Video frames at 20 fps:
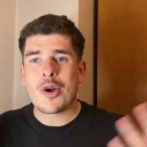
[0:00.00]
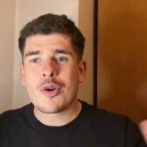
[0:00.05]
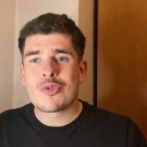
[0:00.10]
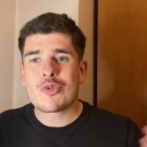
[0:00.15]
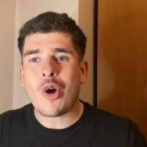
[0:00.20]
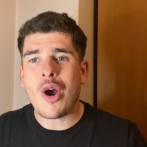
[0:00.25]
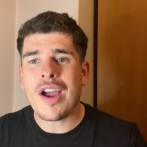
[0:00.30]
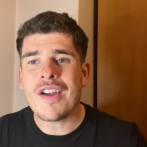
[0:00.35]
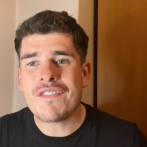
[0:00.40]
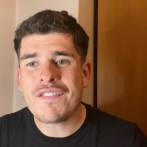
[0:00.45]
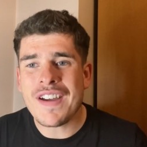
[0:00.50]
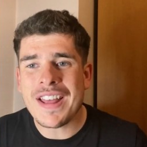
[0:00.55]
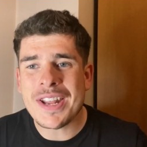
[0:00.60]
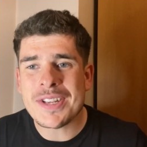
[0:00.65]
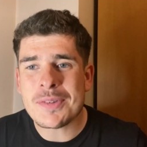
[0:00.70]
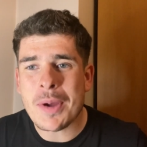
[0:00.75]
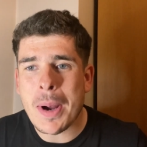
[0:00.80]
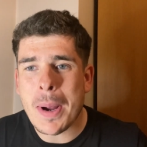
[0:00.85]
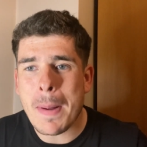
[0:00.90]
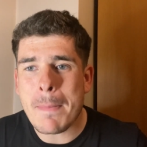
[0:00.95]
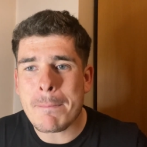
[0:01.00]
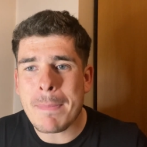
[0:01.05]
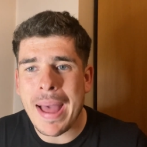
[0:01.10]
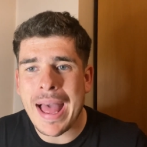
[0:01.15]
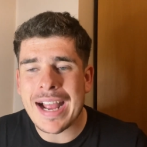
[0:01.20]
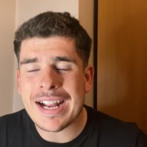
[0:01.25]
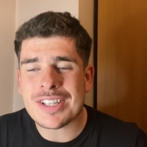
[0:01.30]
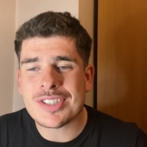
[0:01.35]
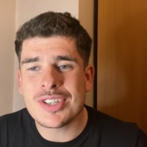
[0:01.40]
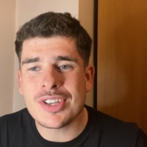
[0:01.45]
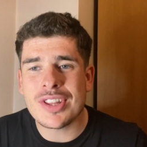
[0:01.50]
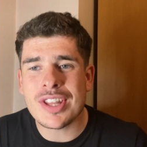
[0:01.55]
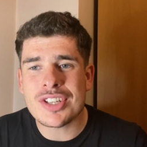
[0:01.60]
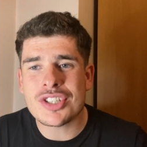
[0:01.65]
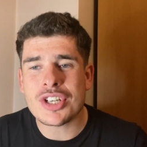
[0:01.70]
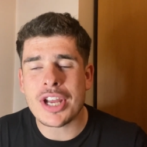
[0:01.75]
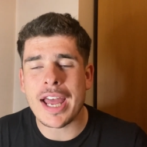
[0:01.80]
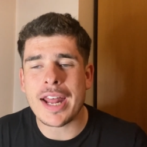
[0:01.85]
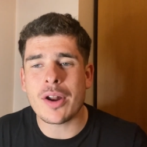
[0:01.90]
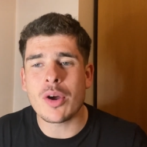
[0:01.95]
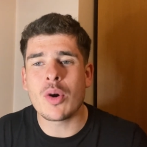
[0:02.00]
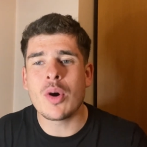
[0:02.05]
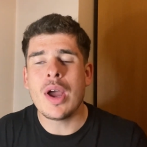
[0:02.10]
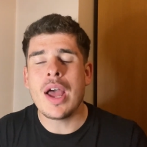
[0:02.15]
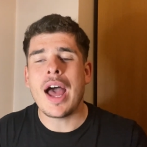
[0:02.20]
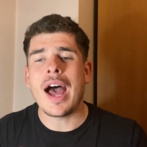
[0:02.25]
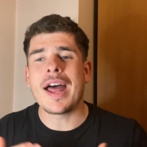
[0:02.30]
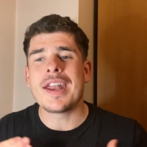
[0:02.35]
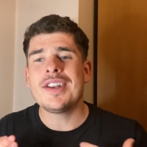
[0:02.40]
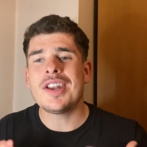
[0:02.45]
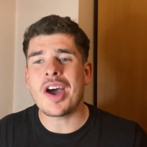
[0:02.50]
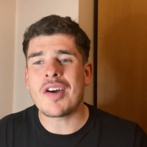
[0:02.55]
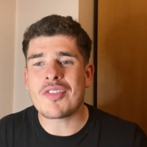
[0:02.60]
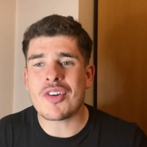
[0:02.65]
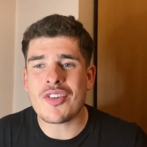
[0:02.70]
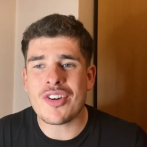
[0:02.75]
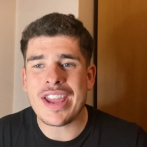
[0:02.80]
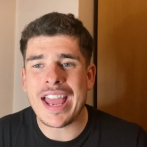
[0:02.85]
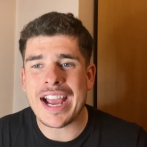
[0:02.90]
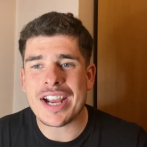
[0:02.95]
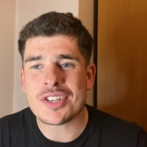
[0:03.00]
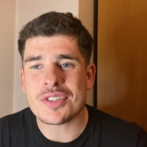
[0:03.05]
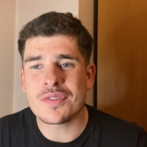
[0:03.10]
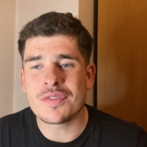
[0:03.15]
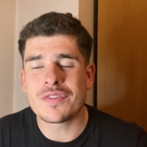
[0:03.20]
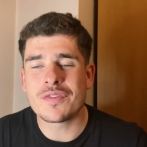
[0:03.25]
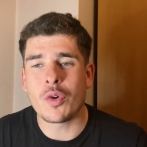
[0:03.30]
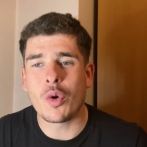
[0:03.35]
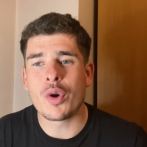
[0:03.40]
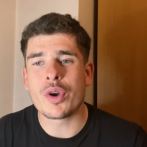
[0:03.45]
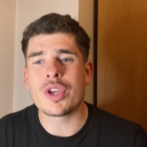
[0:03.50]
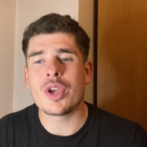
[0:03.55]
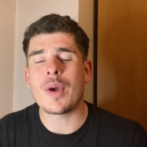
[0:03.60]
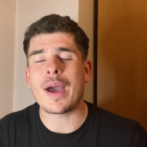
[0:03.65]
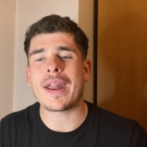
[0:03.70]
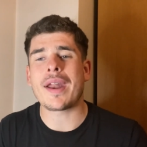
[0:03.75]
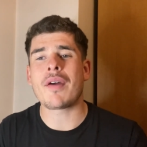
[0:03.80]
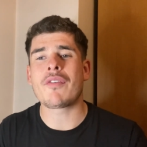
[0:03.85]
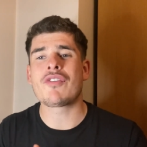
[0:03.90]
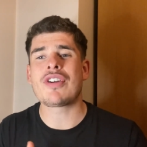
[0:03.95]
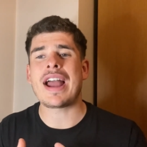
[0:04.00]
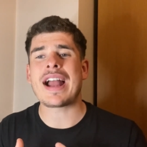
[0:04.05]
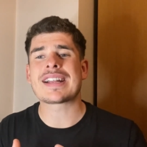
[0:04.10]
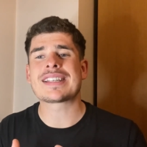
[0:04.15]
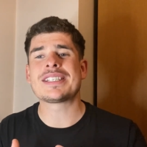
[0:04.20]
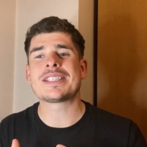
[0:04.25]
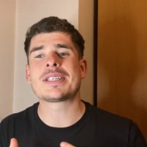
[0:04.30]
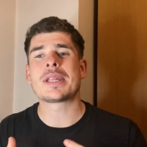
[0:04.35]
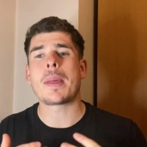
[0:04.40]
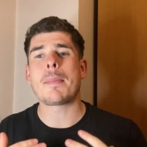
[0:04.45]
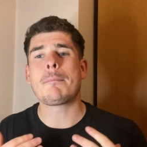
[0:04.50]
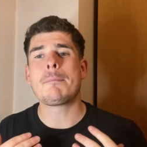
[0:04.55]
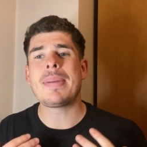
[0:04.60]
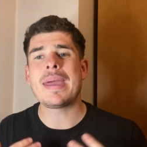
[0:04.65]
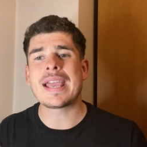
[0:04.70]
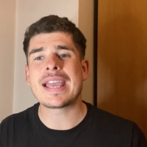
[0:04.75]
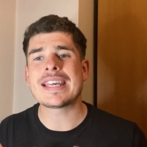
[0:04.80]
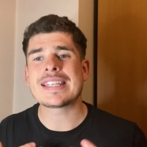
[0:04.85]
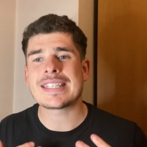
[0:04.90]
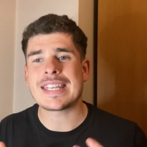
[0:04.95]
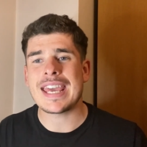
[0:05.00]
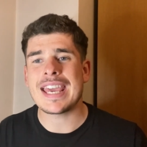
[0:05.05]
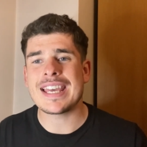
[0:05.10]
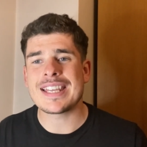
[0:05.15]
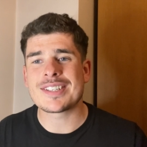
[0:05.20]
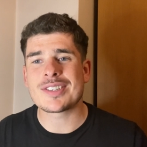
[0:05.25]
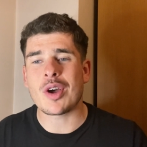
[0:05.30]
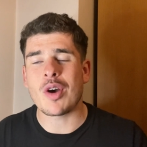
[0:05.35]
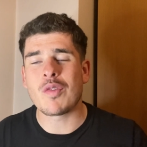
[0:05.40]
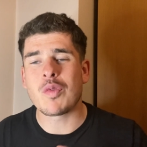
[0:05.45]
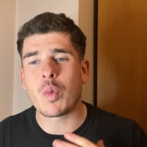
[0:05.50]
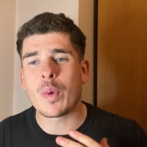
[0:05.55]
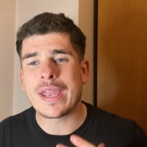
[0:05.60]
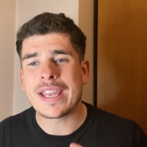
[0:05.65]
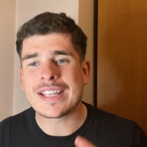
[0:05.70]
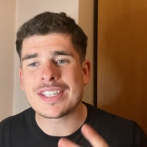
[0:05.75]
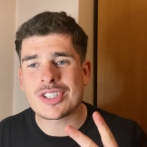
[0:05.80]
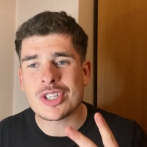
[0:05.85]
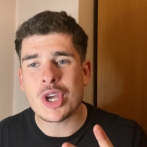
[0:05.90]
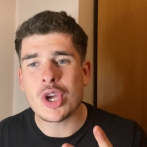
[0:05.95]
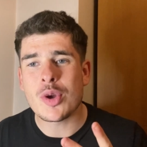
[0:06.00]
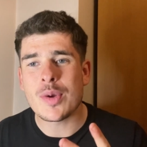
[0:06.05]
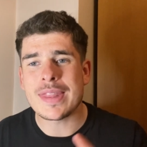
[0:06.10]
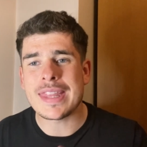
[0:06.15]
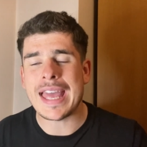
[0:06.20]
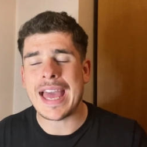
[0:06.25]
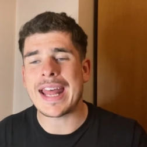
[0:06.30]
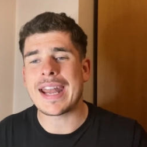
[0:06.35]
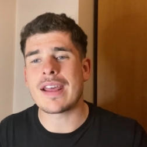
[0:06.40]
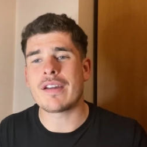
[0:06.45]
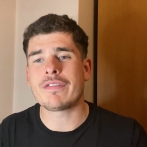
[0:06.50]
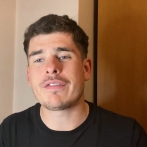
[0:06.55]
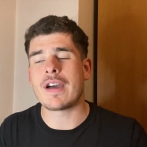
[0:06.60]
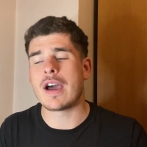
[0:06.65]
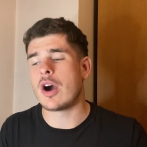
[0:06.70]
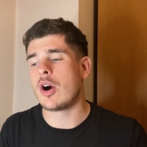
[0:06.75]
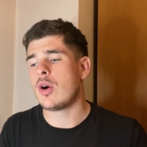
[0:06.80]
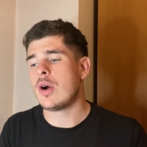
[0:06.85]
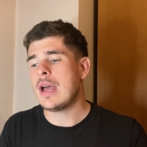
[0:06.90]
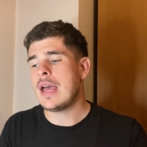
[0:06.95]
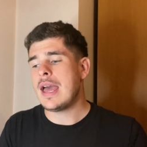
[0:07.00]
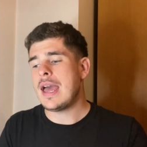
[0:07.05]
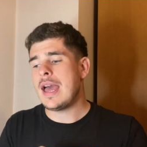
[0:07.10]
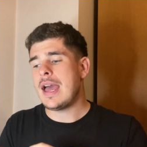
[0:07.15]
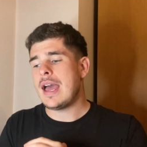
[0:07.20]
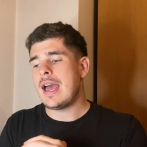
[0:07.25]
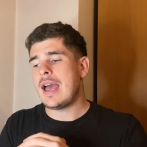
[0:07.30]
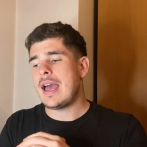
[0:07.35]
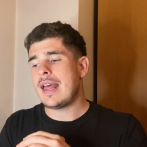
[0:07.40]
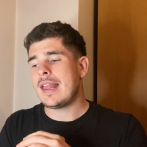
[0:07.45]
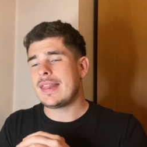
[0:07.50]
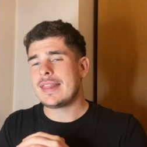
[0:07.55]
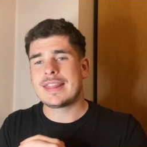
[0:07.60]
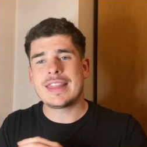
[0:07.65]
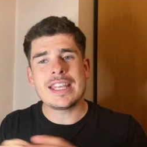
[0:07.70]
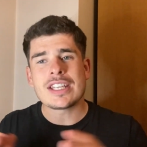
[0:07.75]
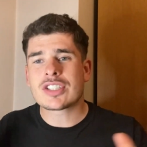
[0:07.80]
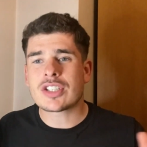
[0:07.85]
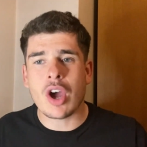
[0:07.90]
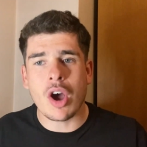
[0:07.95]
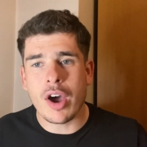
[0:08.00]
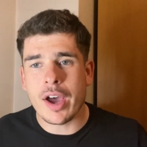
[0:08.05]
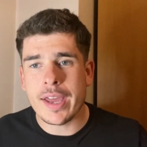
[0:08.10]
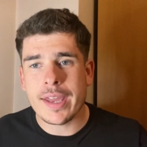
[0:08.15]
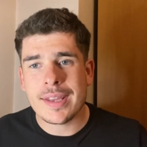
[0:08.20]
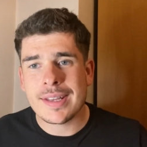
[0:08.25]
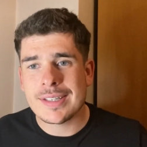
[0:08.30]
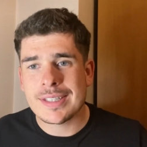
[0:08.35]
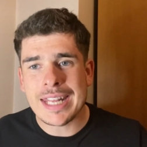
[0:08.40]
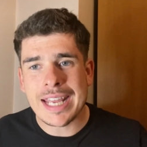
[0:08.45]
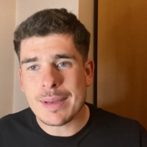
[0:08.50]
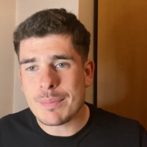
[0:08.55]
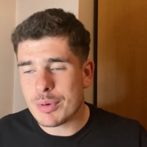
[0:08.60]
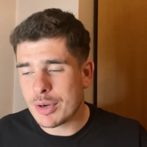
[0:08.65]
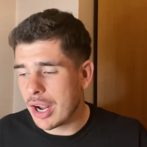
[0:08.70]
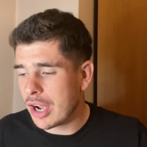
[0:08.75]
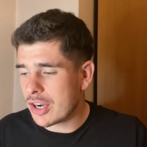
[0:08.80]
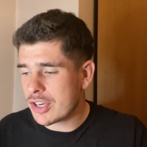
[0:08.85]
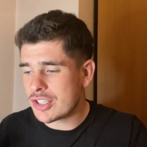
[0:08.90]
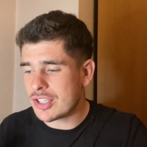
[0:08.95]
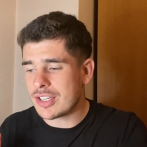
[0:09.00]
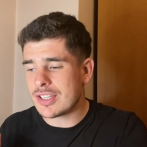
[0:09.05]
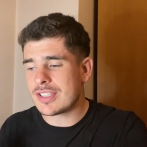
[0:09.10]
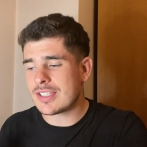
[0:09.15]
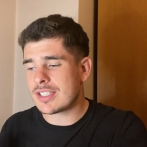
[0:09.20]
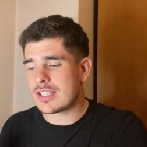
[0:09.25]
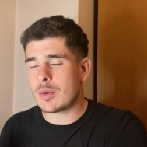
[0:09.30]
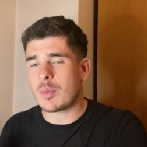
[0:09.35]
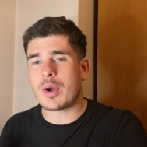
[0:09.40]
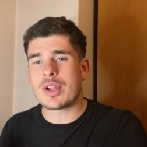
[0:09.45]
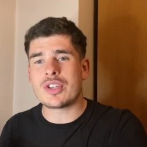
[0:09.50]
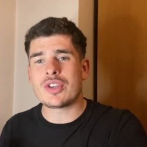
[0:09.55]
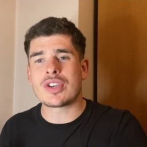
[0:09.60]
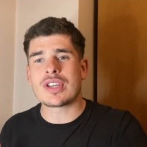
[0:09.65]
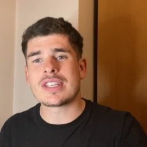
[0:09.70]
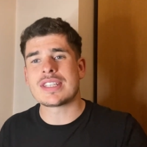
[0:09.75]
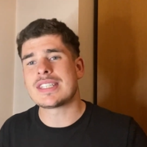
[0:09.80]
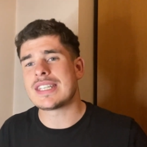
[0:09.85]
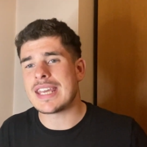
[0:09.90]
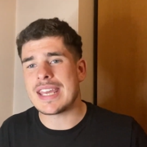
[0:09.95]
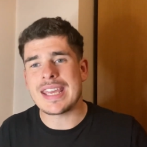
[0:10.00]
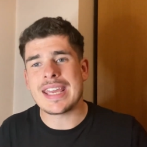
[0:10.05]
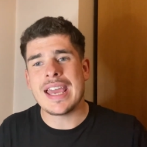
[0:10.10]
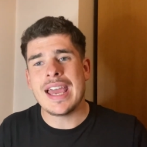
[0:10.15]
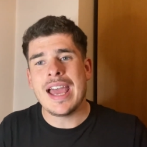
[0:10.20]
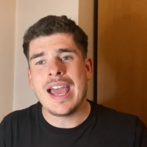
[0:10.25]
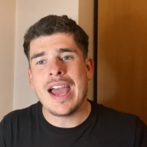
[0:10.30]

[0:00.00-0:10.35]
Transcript: Right, fellas, welcome back to the channel. Another reaction for you, and I'm reacting to the biggest hits of week 2 in the NFL. This guy, Ding Productions, the one you can see